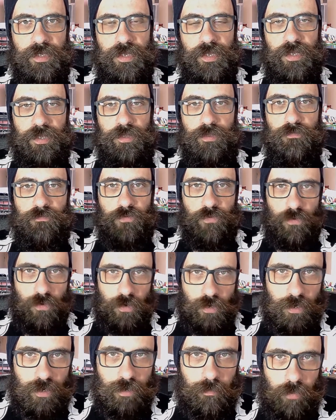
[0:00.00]
if you
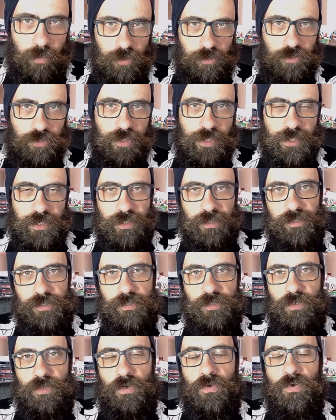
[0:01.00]
are
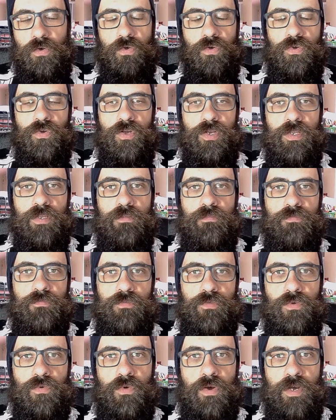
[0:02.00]
Portuguese or if
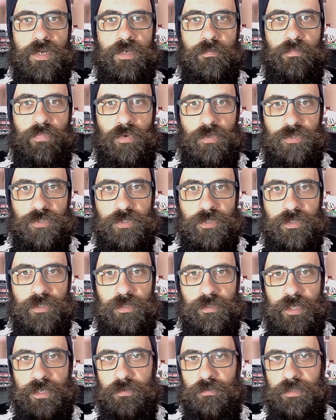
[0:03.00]
you are in
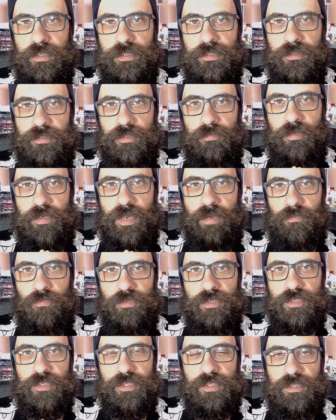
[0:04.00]
Portugal and you need some camera
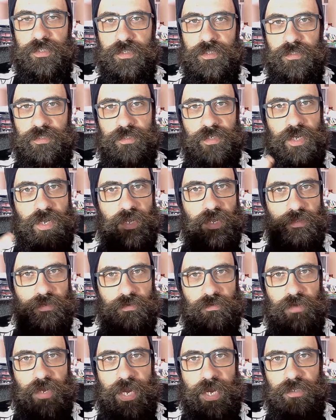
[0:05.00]
assistance,
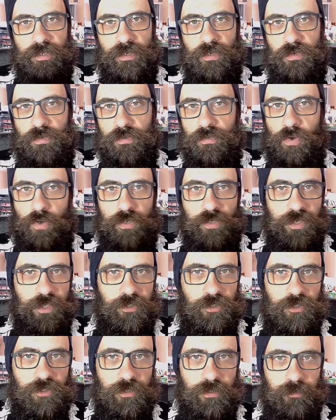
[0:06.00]
either analog or
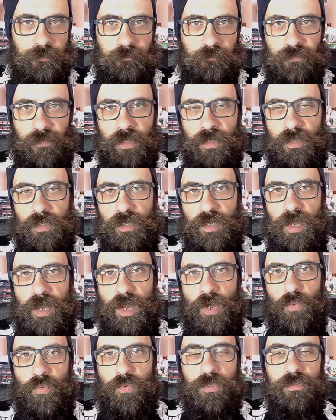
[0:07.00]
digital,
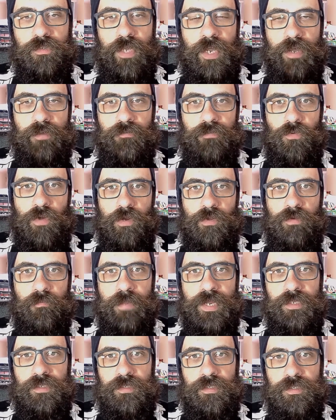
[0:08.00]
I would heavily
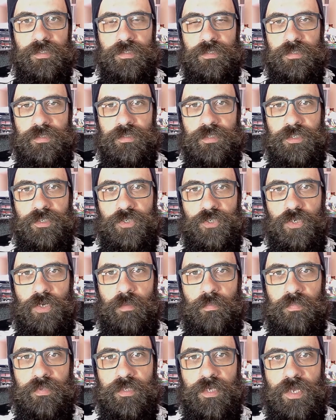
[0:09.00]
recommend this
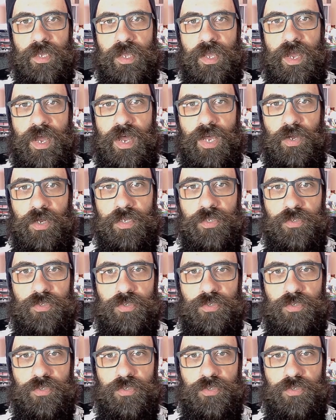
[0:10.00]
shop. I'm going